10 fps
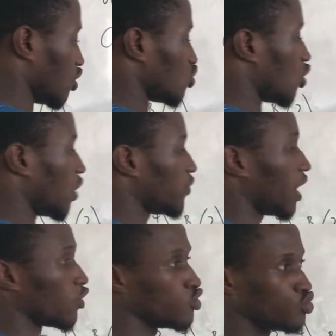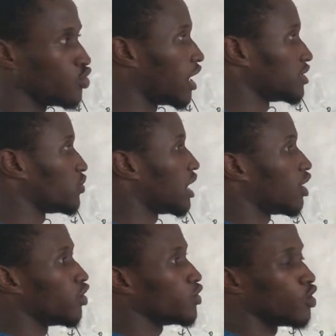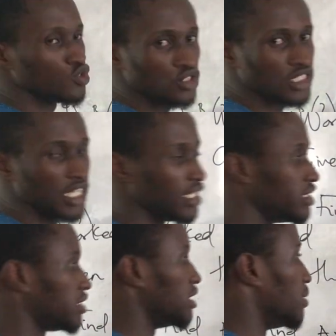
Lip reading: So what we are going to do, we are only going to change